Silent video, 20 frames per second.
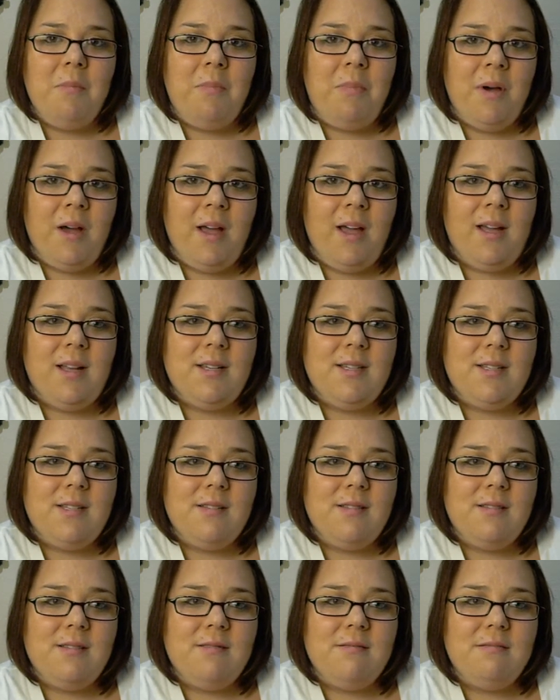but
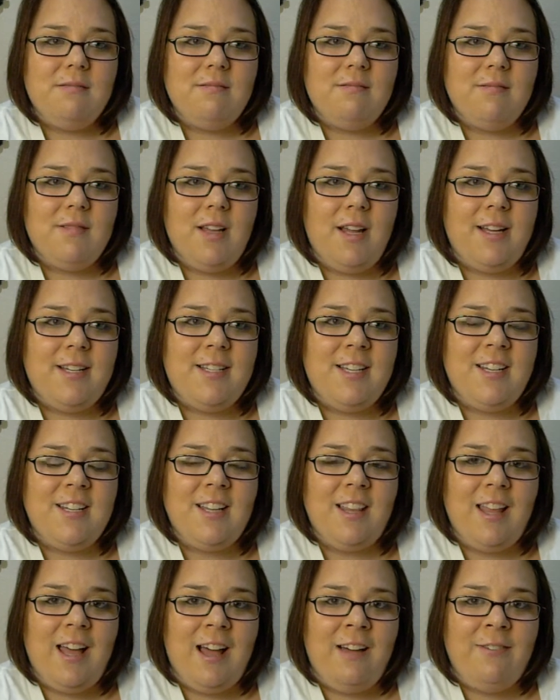I tend
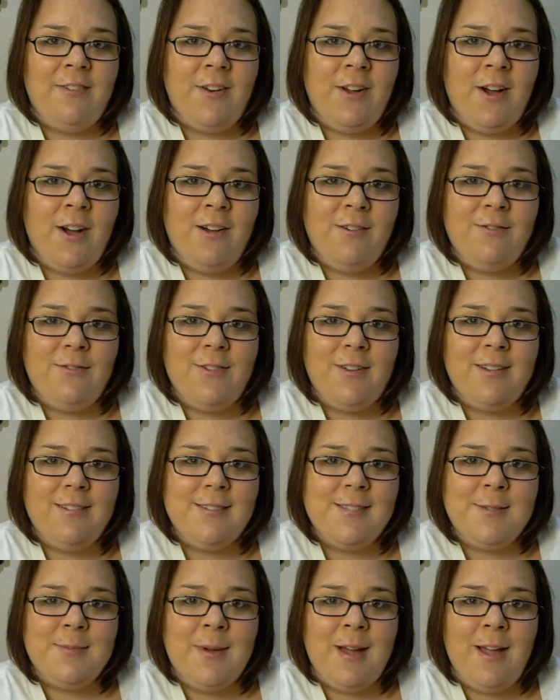to laugh it off and
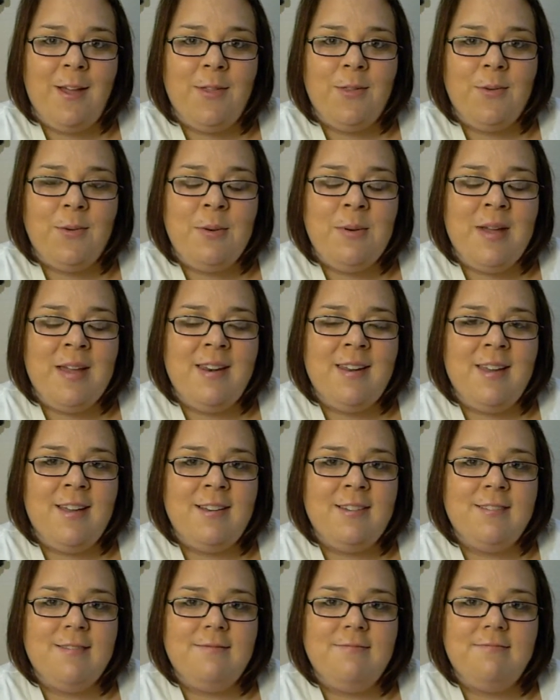smile through it
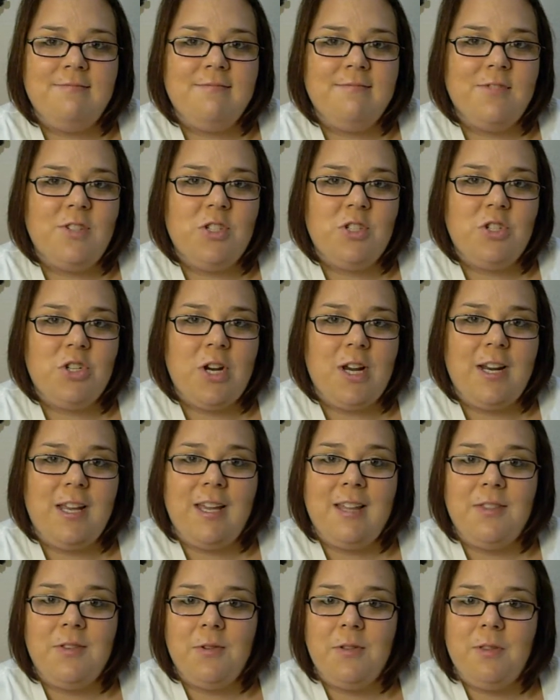and just try to
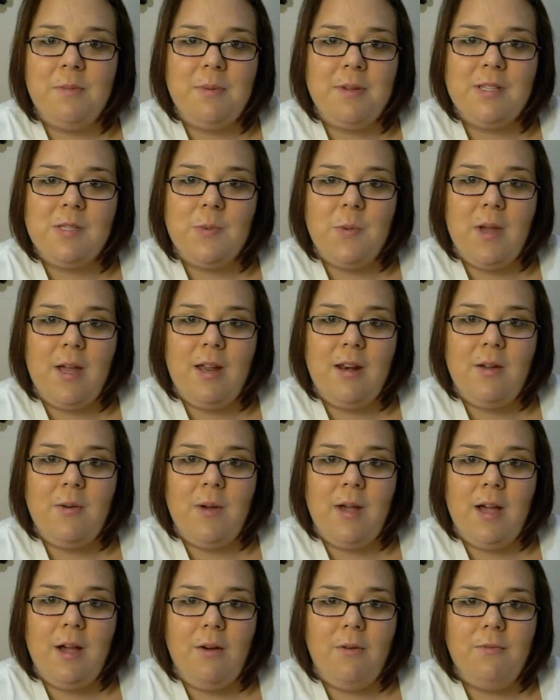get through it the best way I know
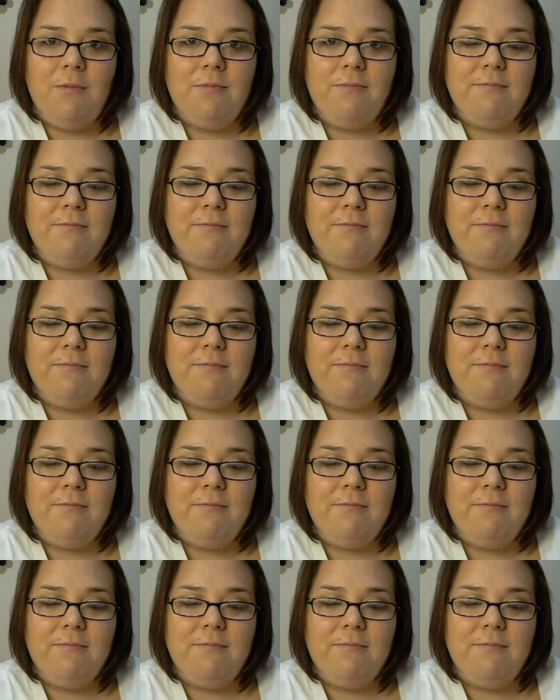how.